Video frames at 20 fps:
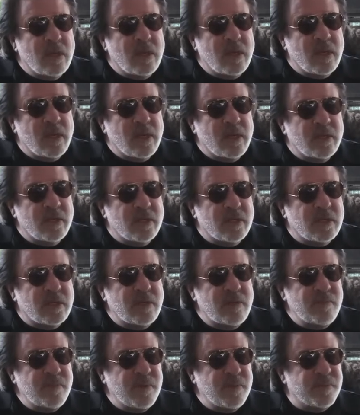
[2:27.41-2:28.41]
Uh, it
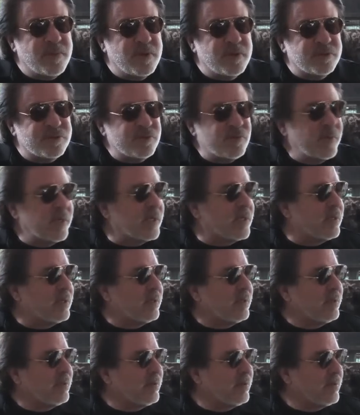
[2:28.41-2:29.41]
can be bittersweet
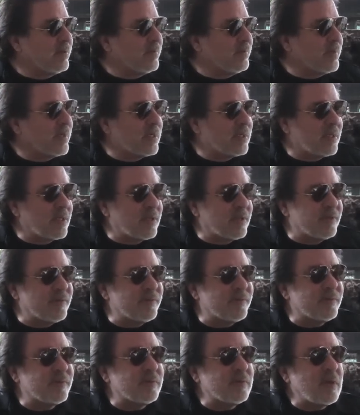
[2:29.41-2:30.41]

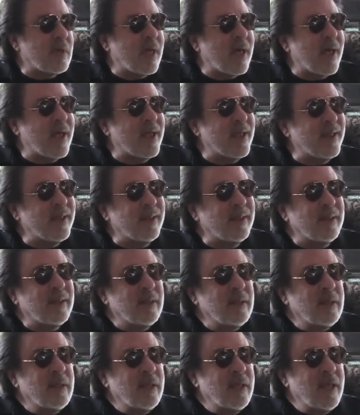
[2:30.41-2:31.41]
because I
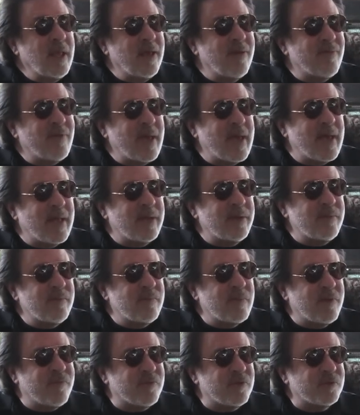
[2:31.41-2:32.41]
have had
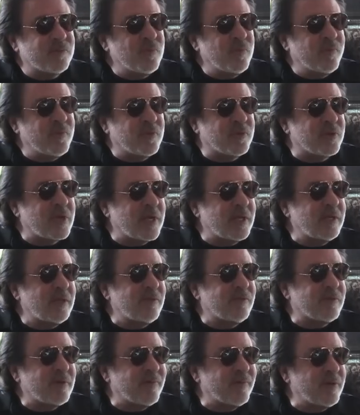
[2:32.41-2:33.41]
my first movie was
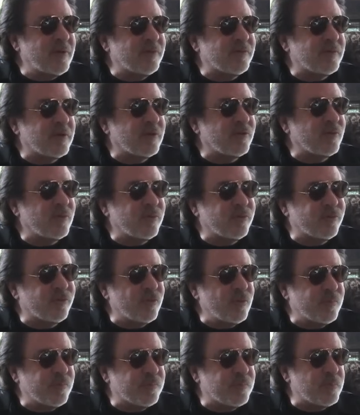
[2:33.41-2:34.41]
1976 with
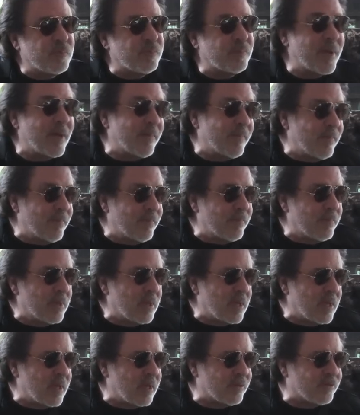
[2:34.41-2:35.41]
Soup
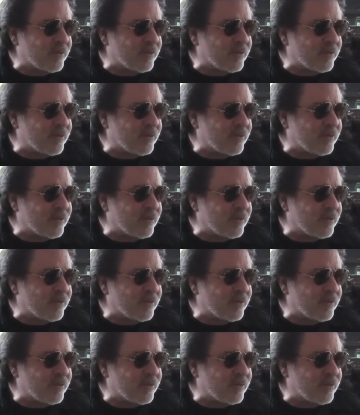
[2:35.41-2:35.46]
uh,